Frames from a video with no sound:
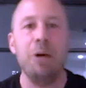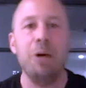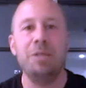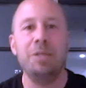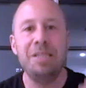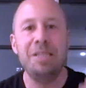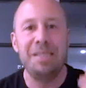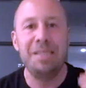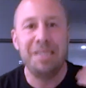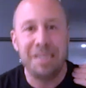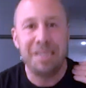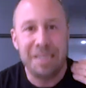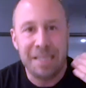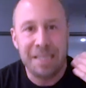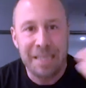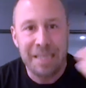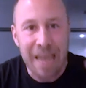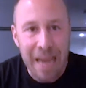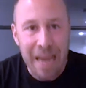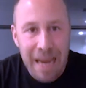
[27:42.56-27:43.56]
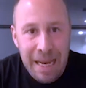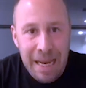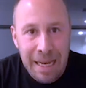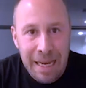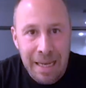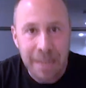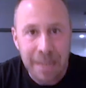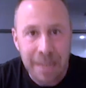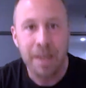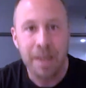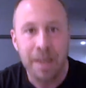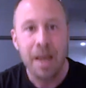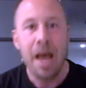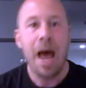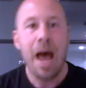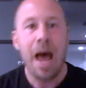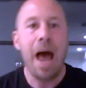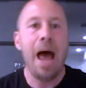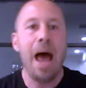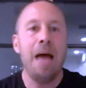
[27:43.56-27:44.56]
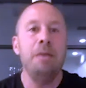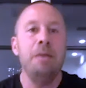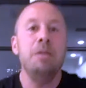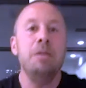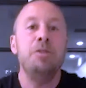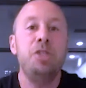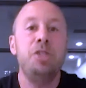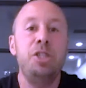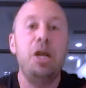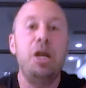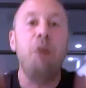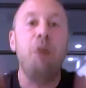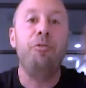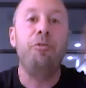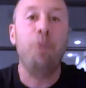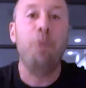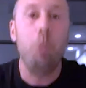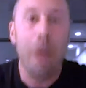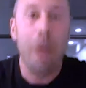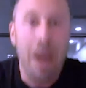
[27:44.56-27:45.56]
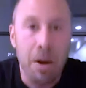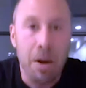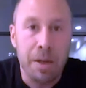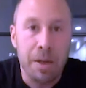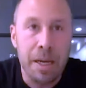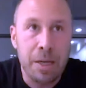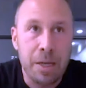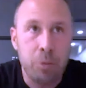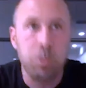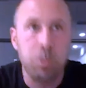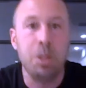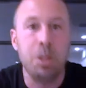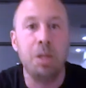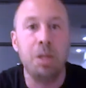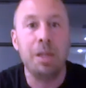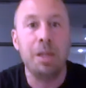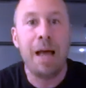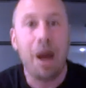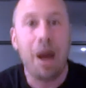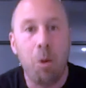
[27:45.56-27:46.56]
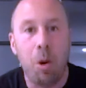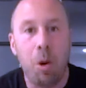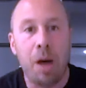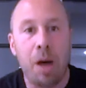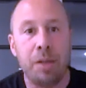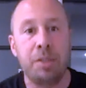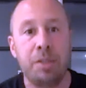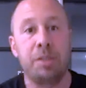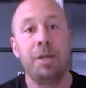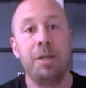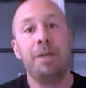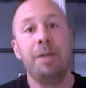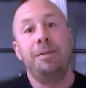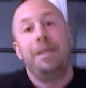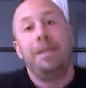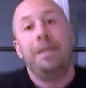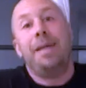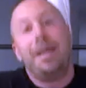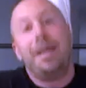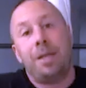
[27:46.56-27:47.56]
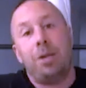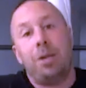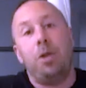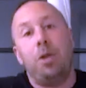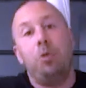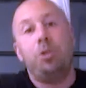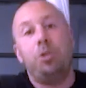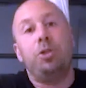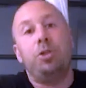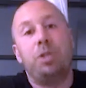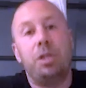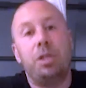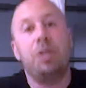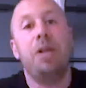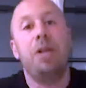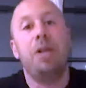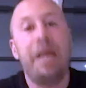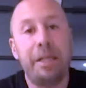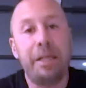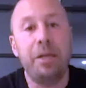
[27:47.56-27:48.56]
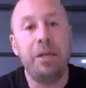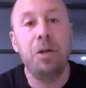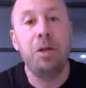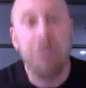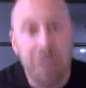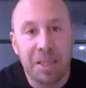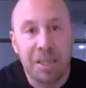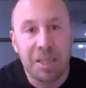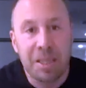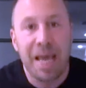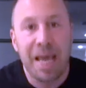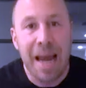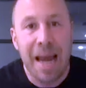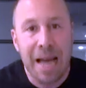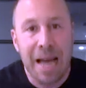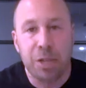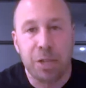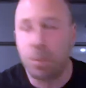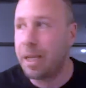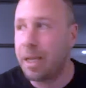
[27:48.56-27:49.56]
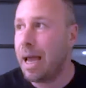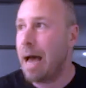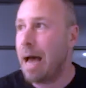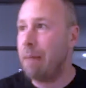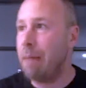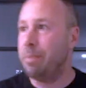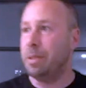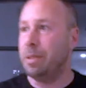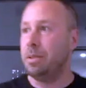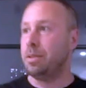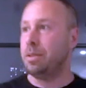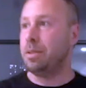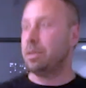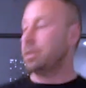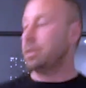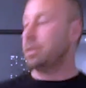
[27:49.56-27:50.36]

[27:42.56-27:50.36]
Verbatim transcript: to sustain. And self-awareness will allow us to get closer to the likelihood that that actually happens.